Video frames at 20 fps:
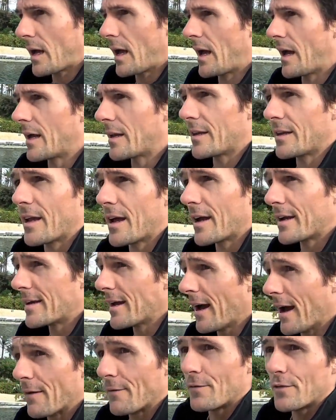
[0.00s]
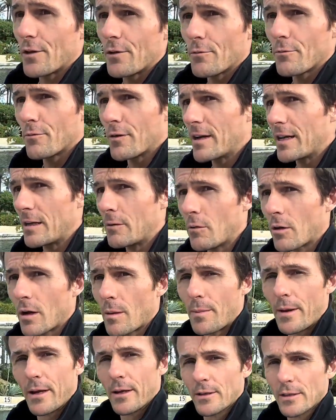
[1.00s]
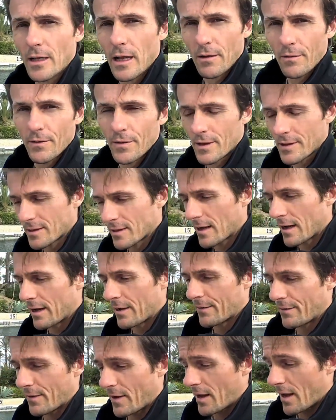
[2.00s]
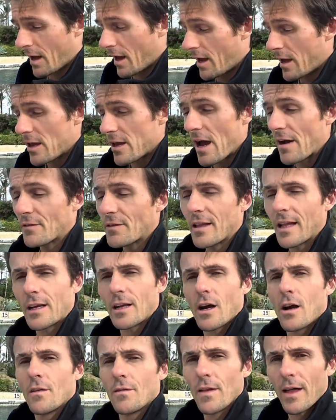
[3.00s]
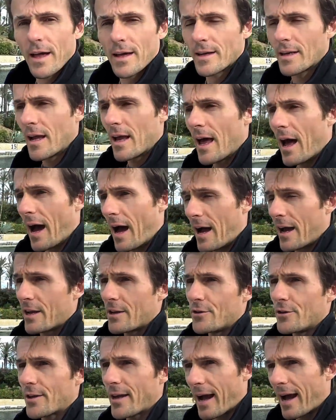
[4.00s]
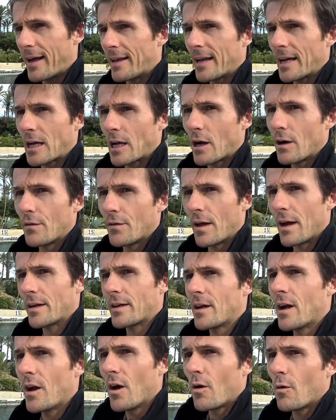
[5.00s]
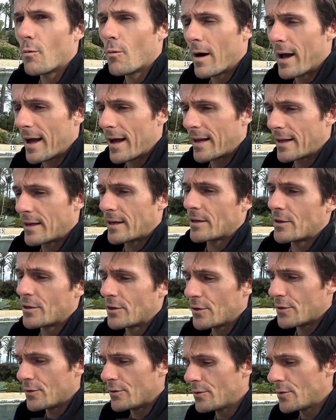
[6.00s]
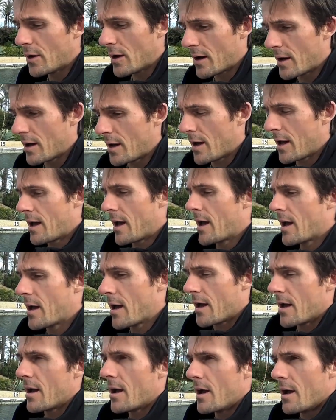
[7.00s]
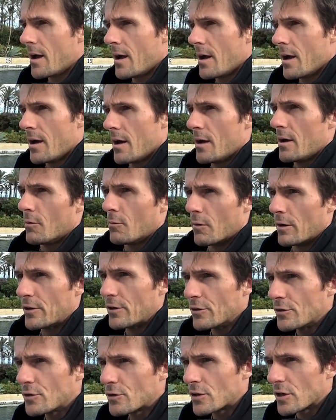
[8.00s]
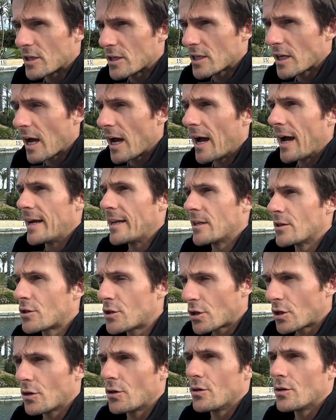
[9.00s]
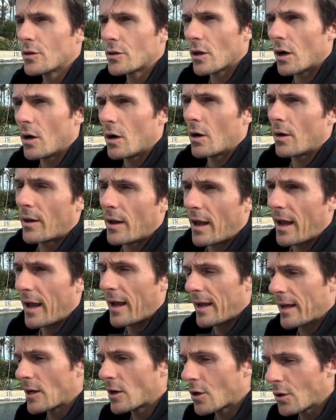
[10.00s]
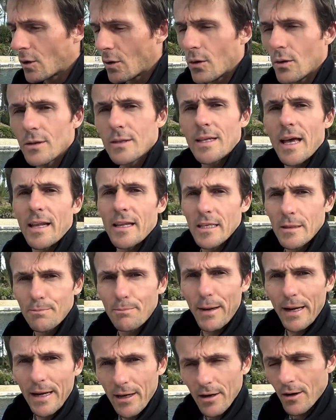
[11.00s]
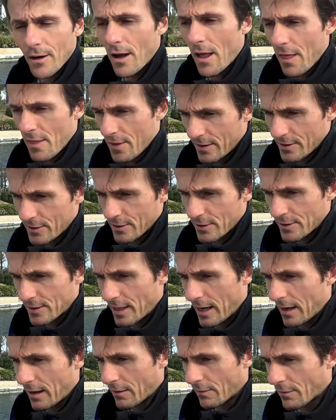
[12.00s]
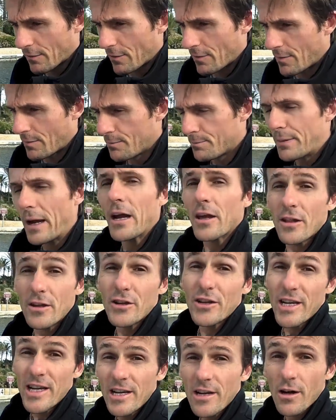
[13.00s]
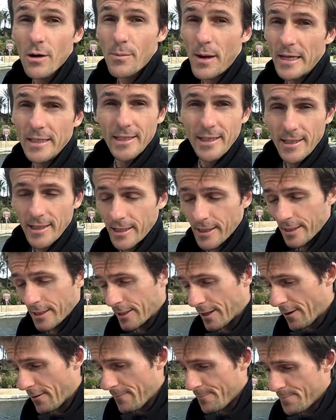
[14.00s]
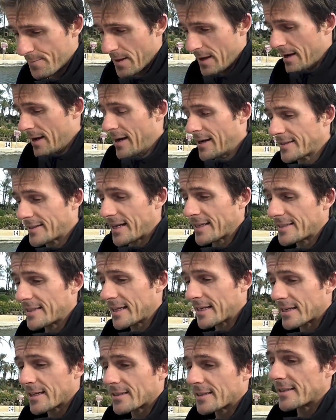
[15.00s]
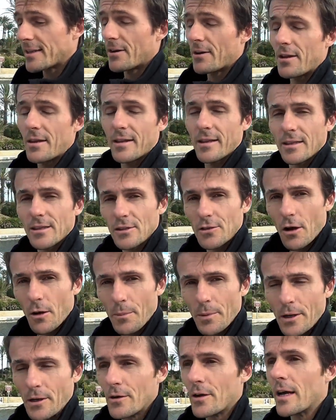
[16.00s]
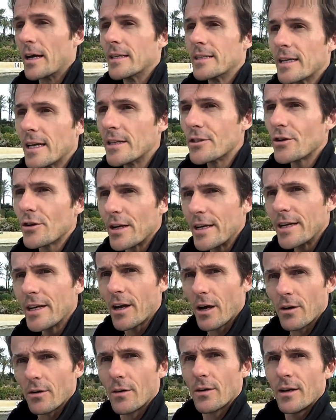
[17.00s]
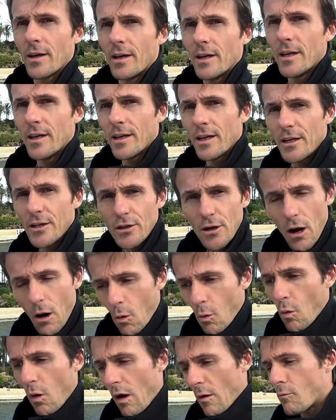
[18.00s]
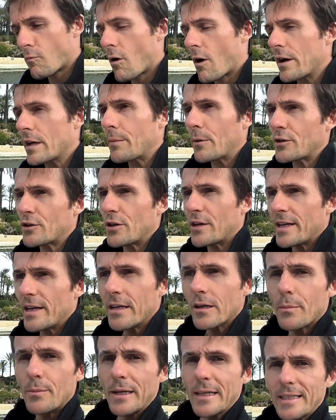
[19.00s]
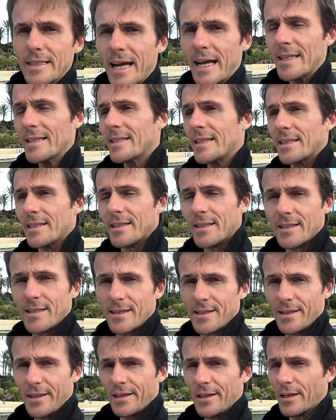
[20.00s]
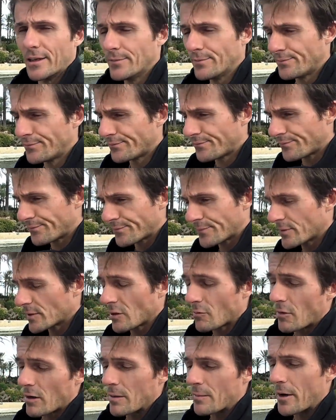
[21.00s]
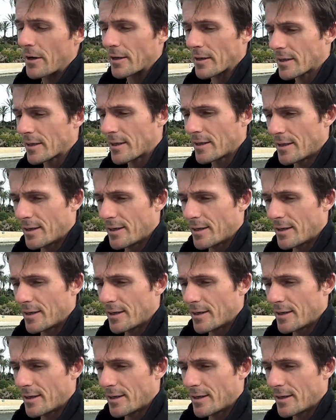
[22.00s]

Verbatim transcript: and uh, yeah, if you really want to be yourself in this life, you have to let go of that. And you can let go of that when you when you decide and choose on a cause that is bigger than yourself, bigger than your ego, basically, you know, because that's it. Because the only thing that's stopping you is, is your ego. Is you're uh, worried about your ego being dented, you know? Don't worry about it.